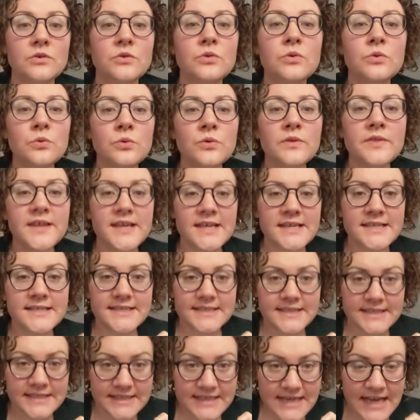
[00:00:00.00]
To
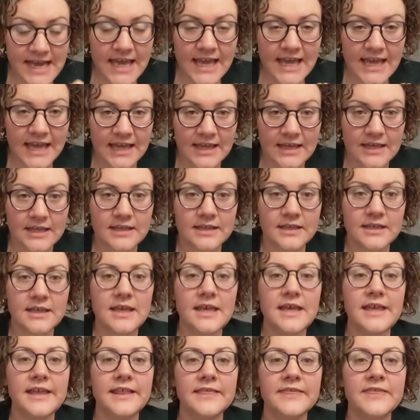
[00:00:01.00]
this day,
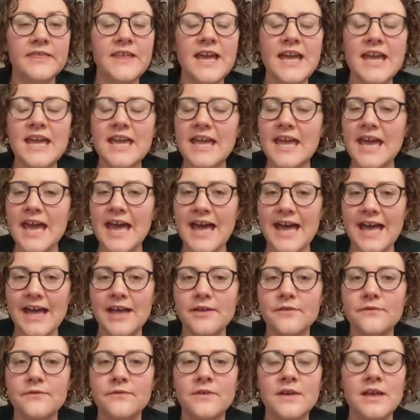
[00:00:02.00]
they
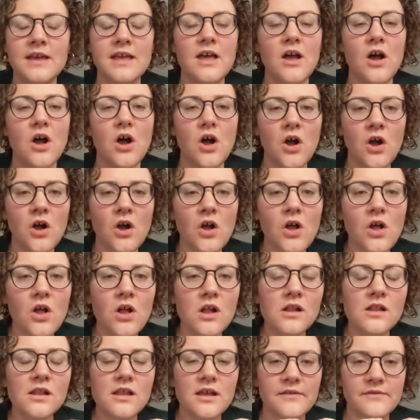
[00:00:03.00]
have
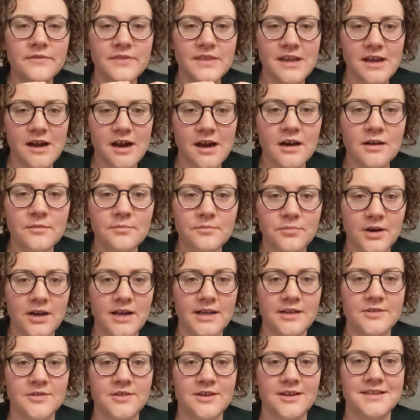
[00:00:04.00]
all of the art
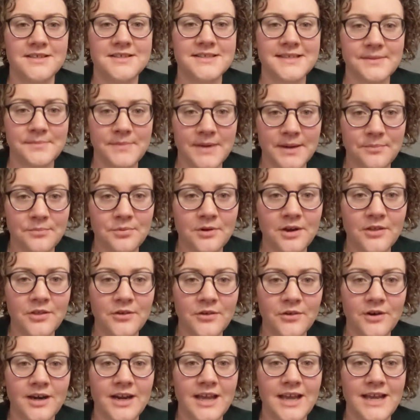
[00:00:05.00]
projects that my
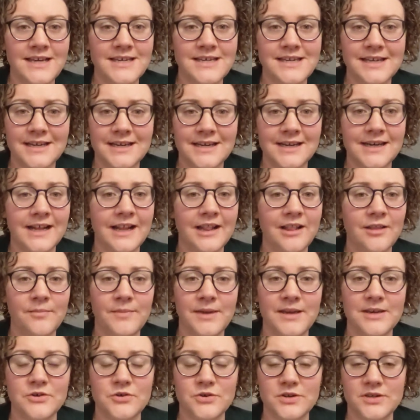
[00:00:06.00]
brother and I did in
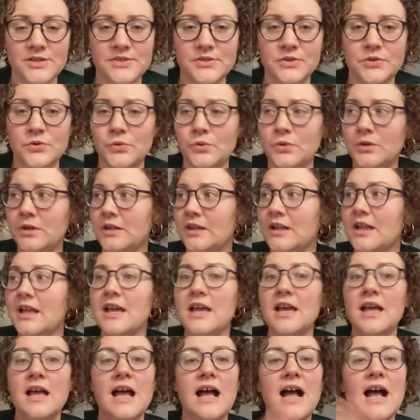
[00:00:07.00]
elementary school
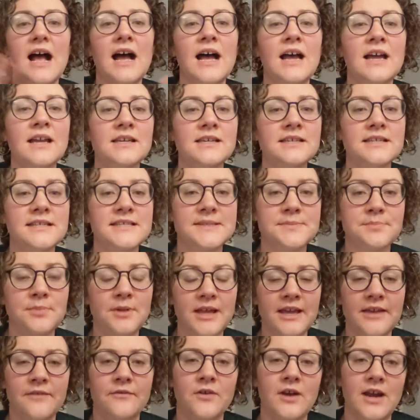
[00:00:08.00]
on
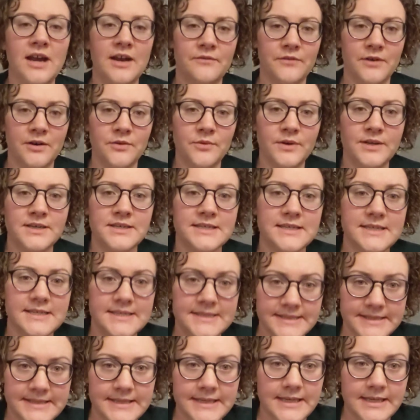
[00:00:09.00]
display for everyone
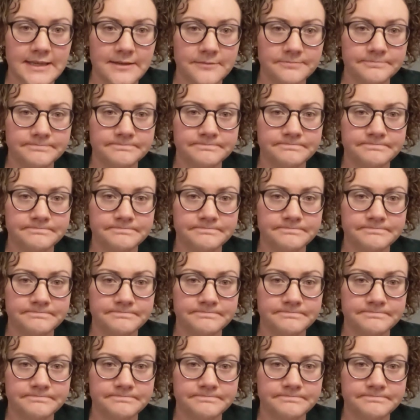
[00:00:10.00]
to see.